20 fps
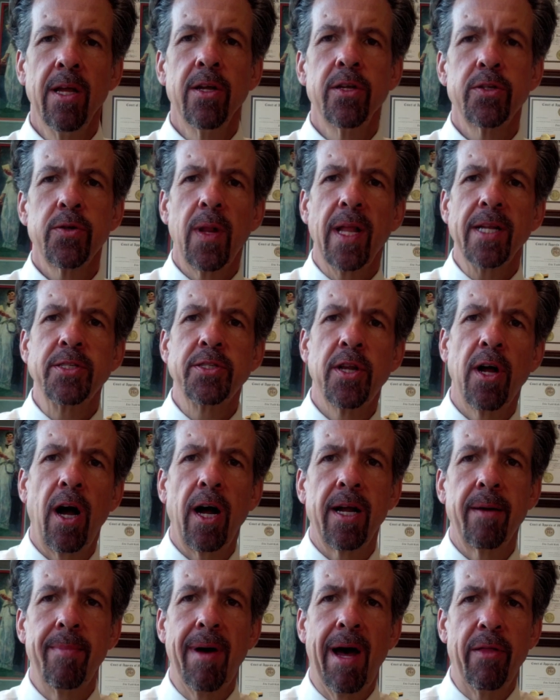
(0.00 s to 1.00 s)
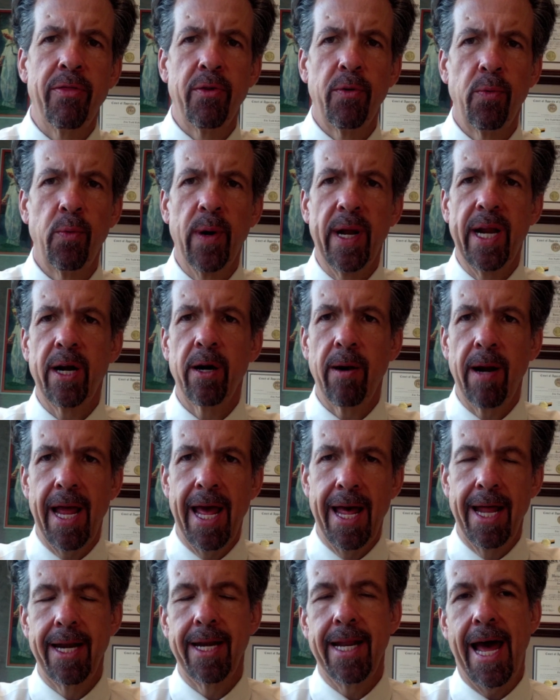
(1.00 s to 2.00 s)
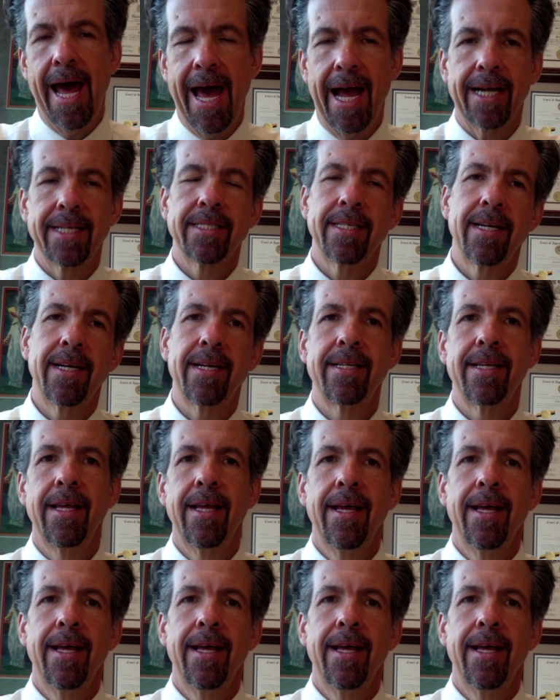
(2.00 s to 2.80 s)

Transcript: So let's talk about the rear end accident.